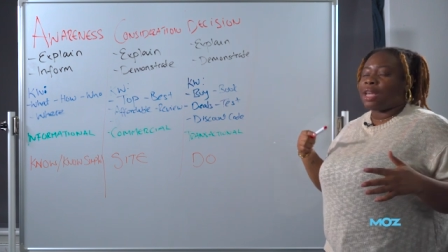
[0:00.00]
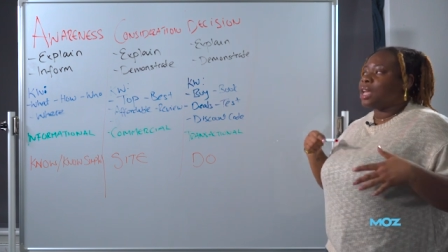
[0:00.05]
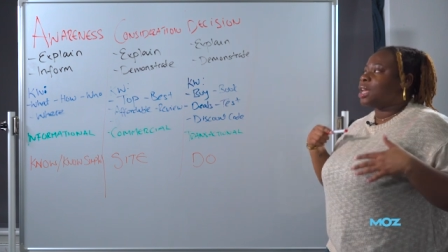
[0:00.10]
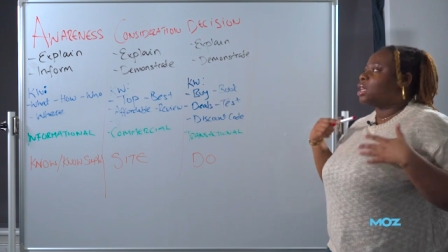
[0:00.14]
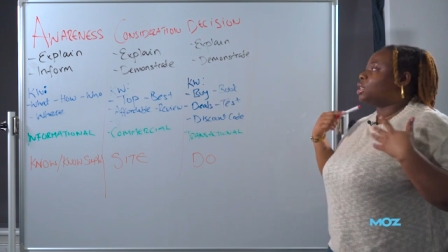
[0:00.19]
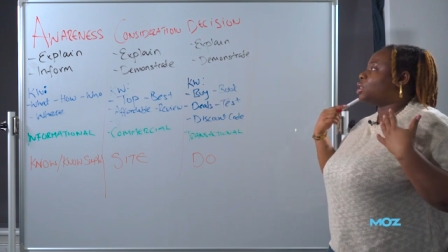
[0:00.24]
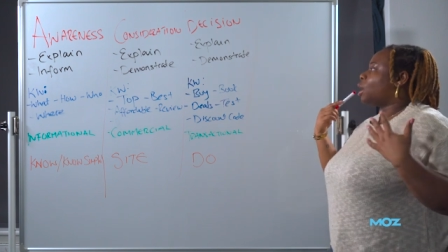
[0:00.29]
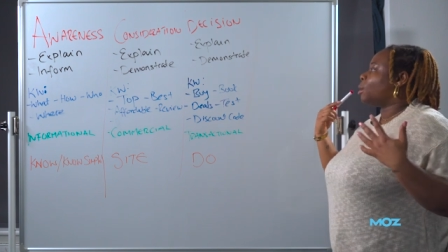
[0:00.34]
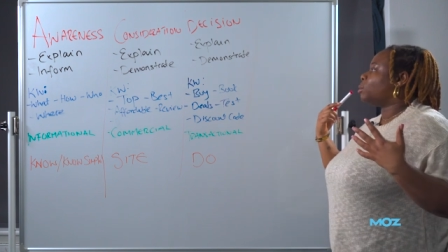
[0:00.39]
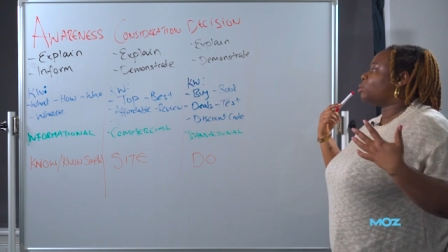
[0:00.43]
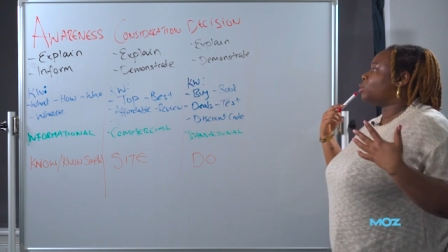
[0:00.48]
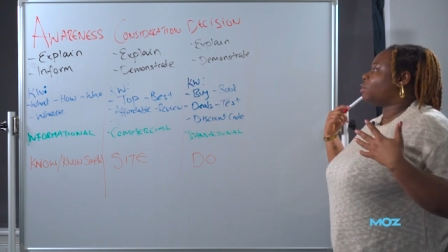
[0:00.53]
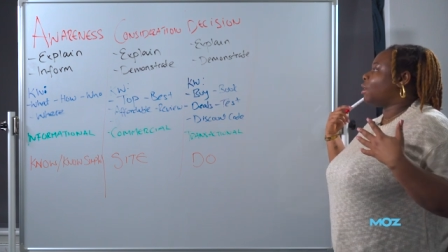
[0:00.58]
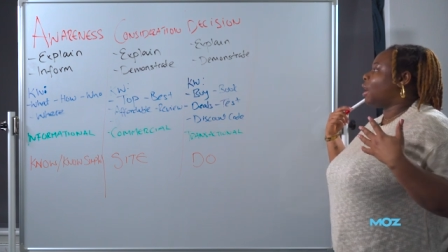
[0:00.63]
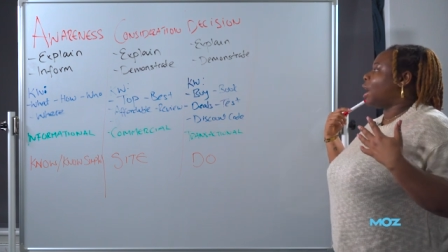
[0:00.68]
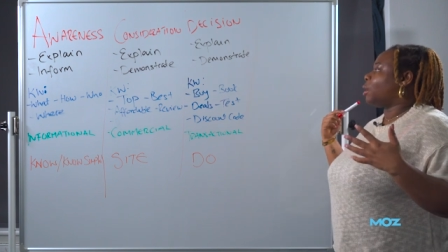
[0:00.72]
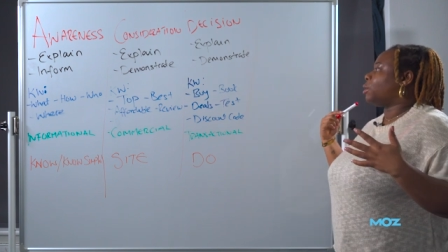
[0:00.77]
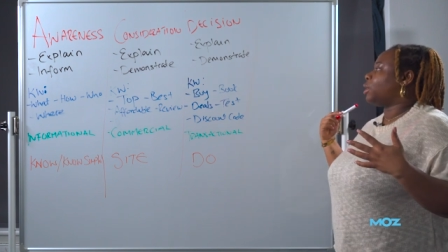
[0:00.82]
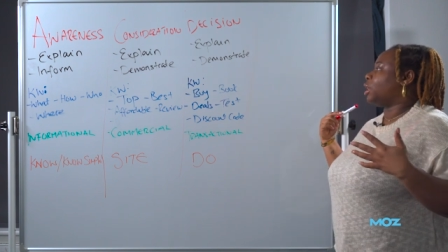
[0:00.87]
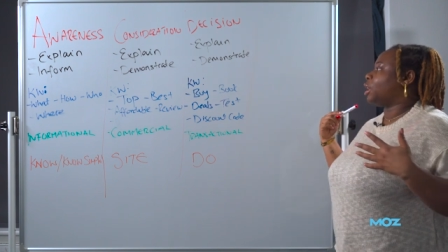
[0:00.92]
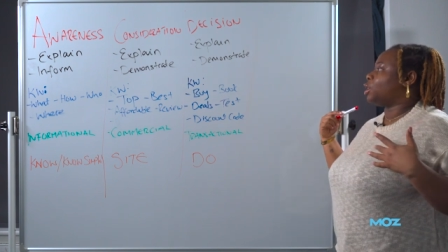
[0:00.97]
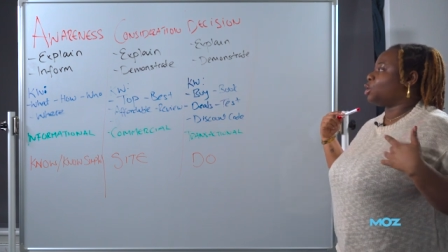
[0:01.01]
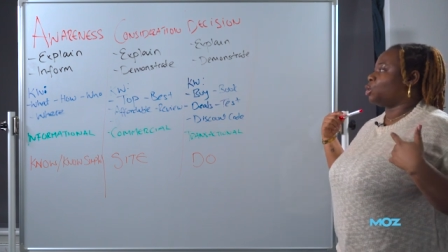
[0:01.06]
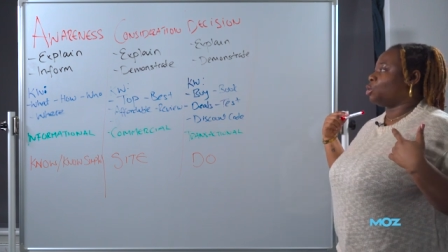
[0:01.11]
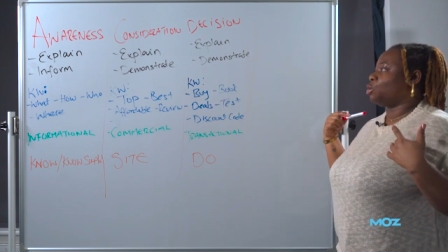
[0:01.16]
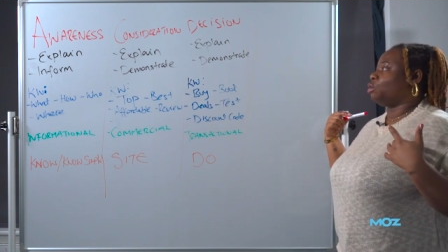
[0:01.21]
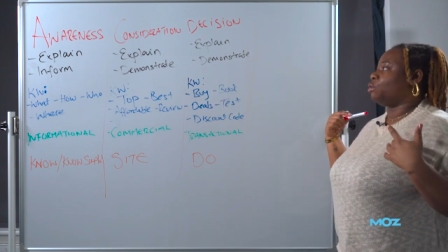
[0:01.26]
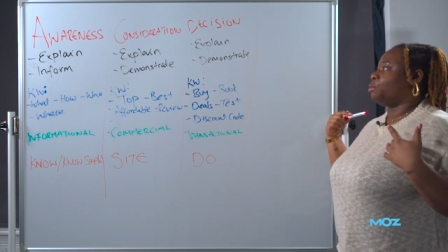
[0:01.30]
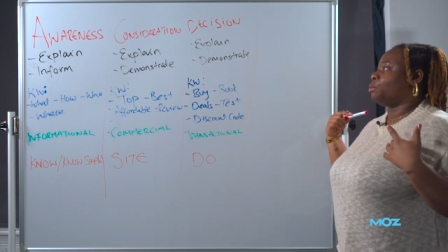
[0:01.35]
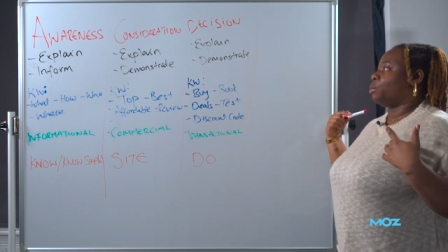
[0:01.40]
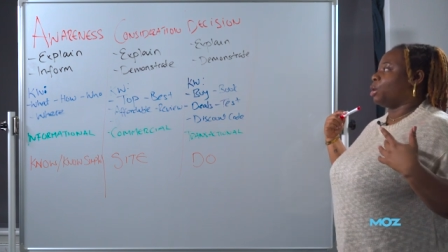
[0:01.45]
in terms of how they can
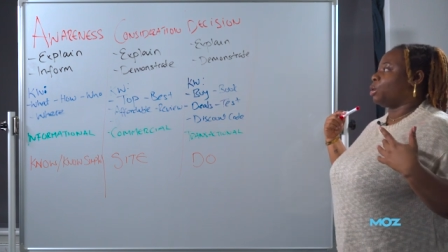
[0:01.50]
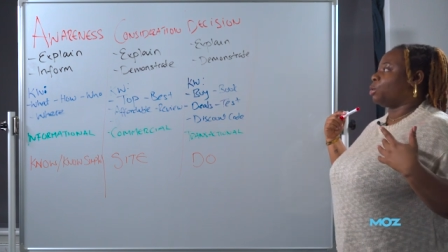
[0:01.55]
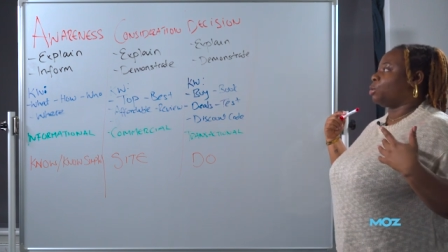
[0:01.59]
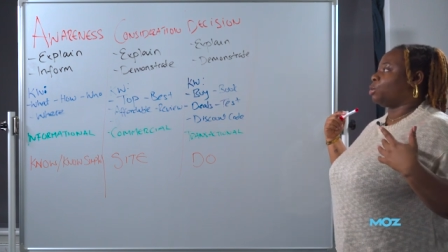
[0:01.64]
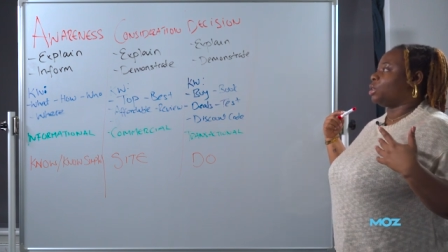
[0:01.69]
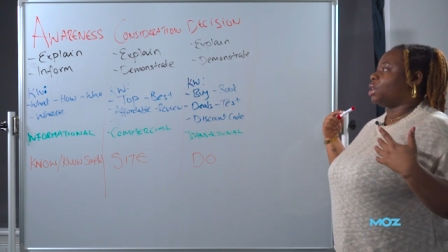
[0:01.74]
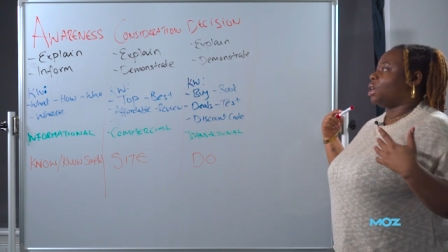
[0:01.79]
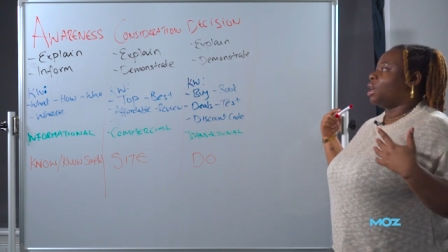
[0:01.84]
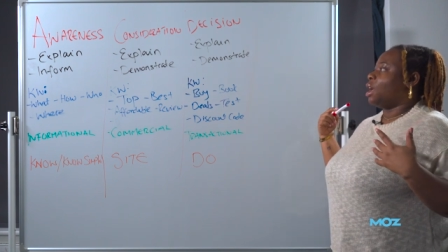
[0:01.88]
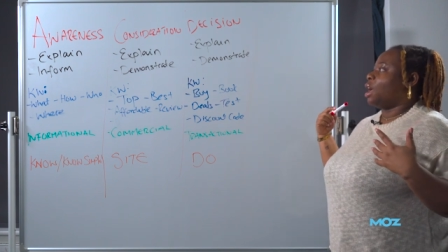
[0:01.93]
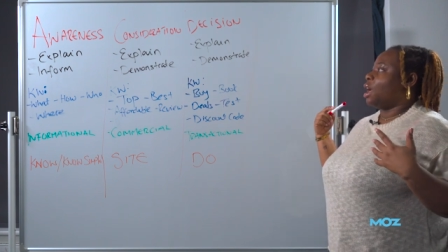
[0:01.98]
sort of build